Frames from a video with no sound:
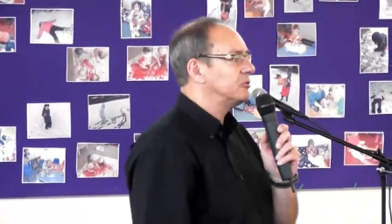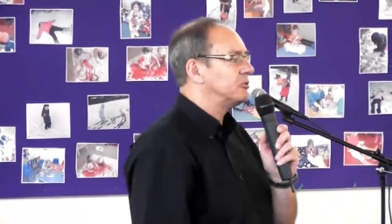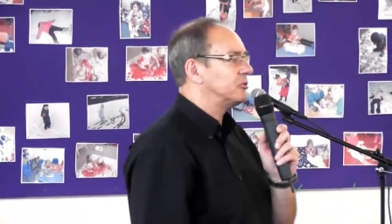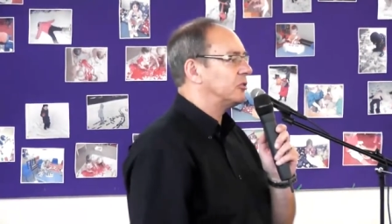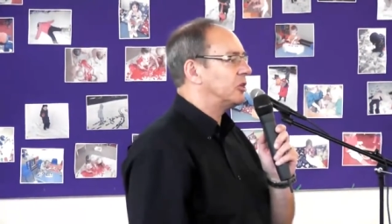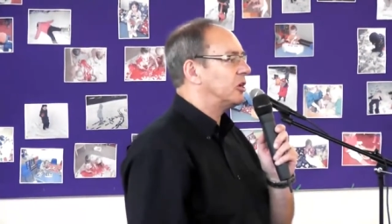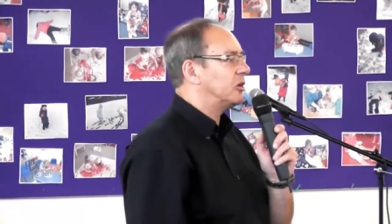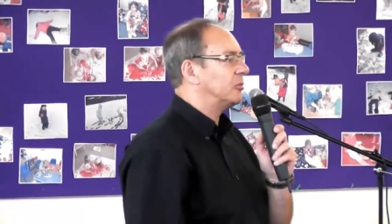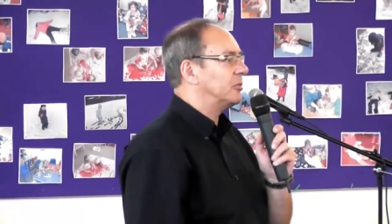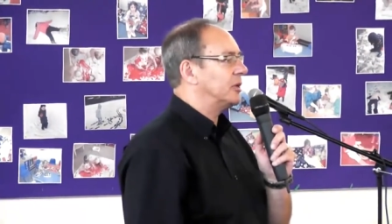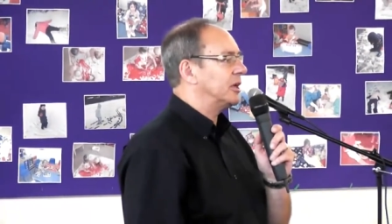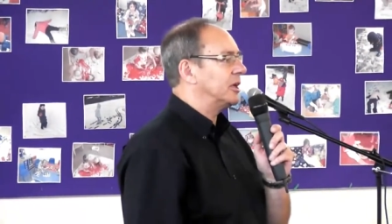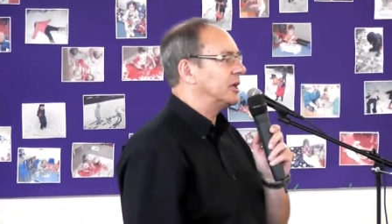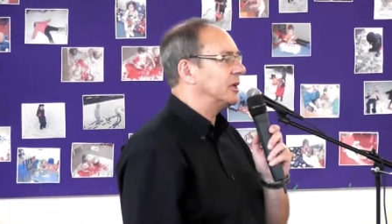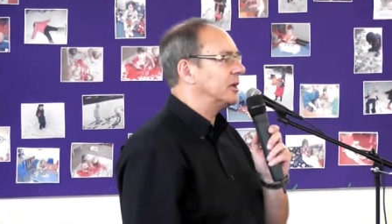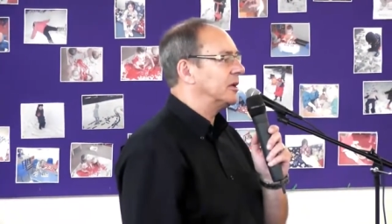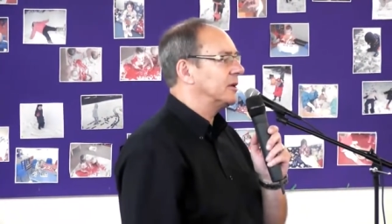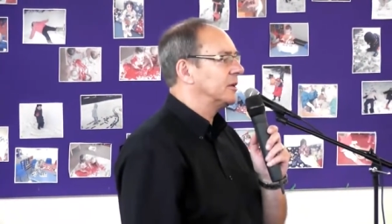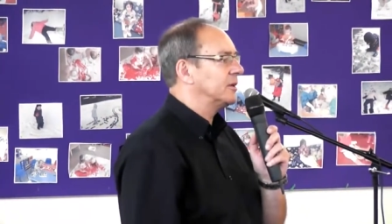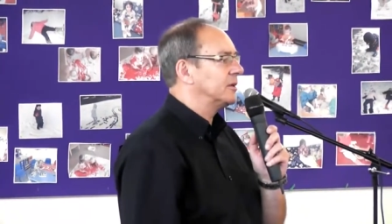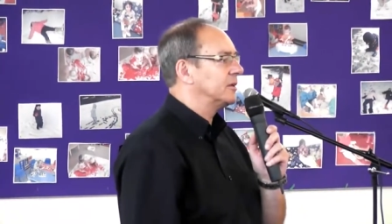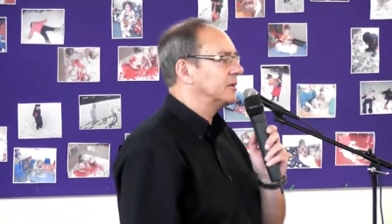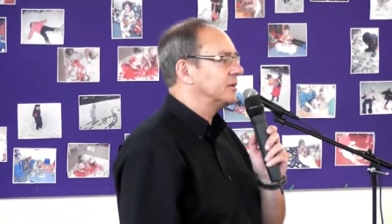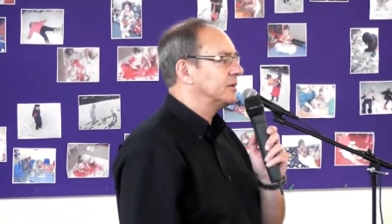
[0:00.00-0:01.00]
for me.
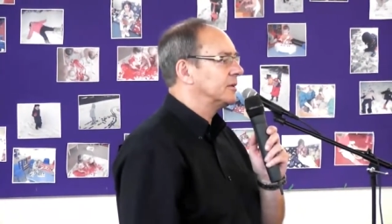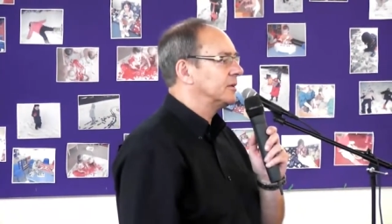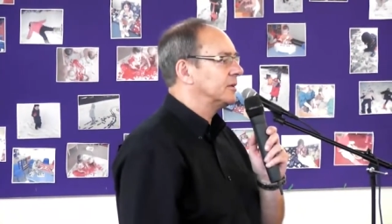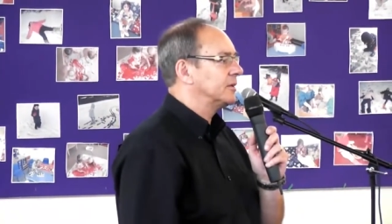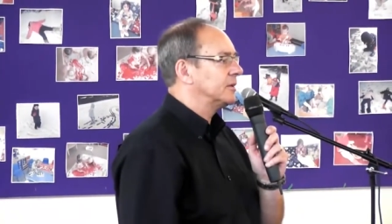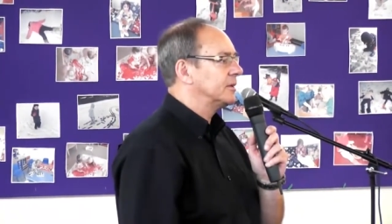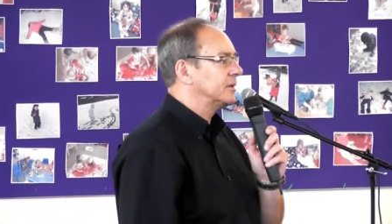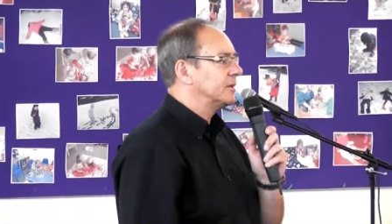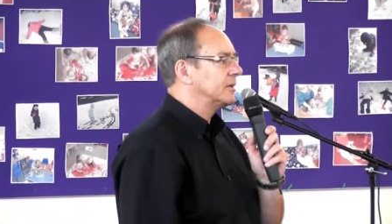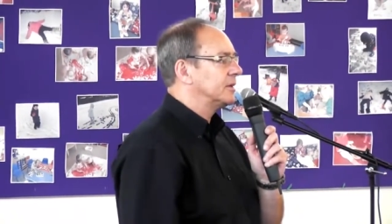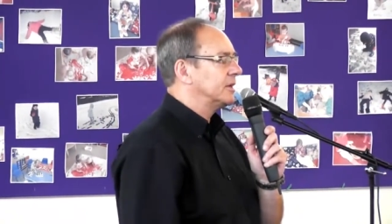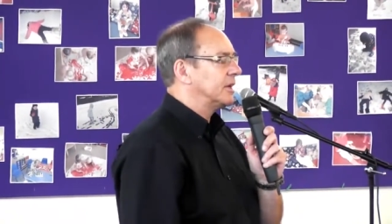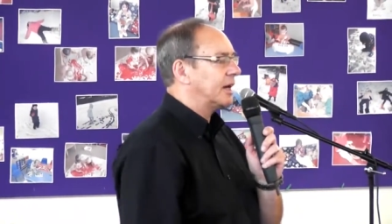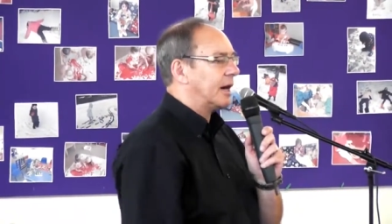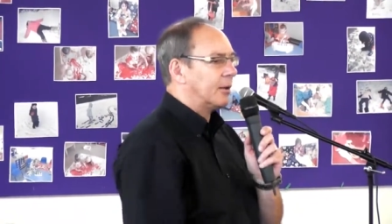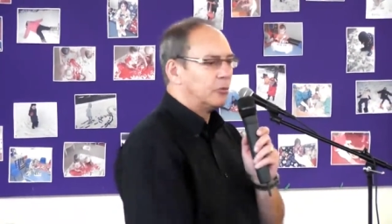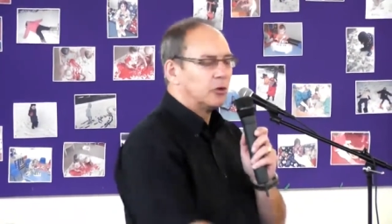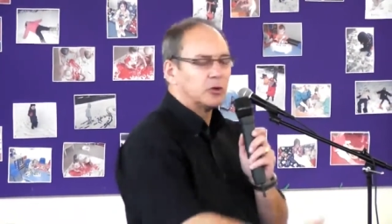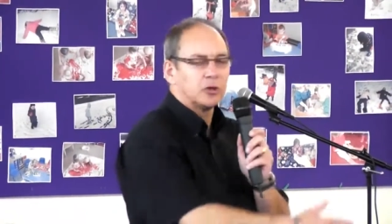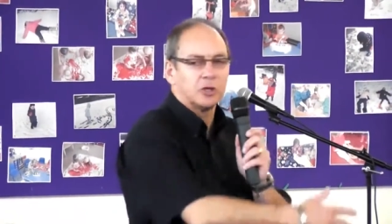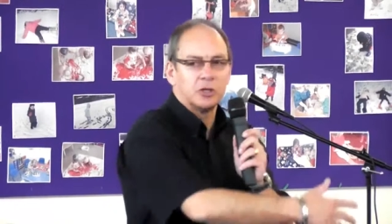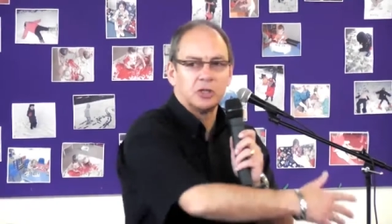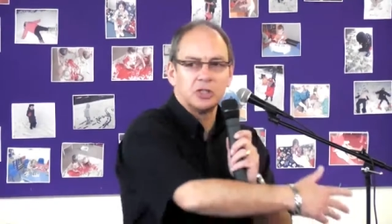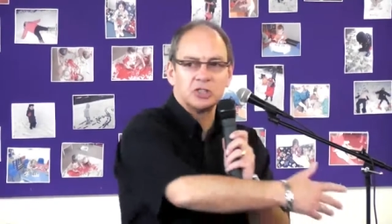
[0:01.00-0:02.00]

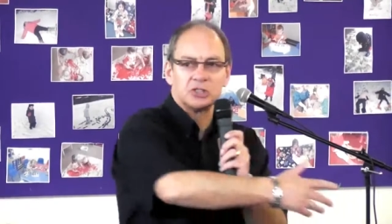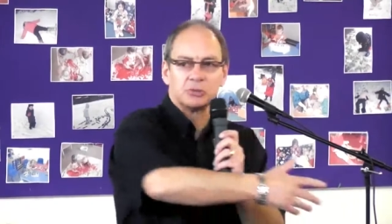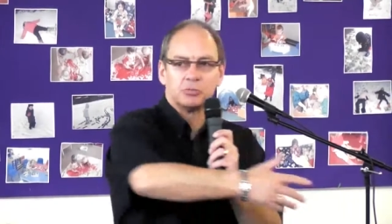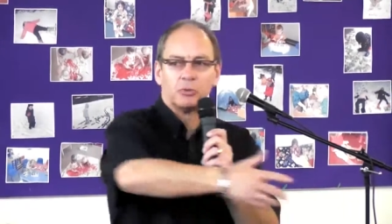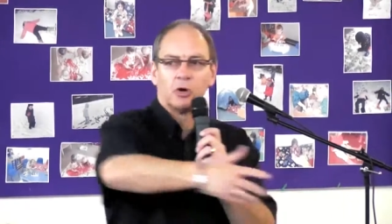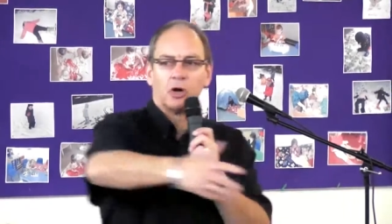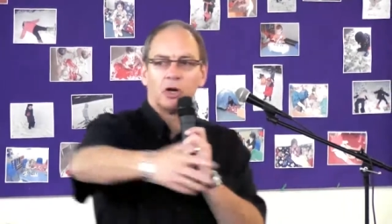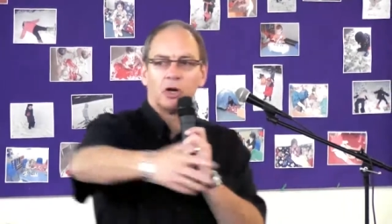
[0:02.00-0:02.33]
I'm looking this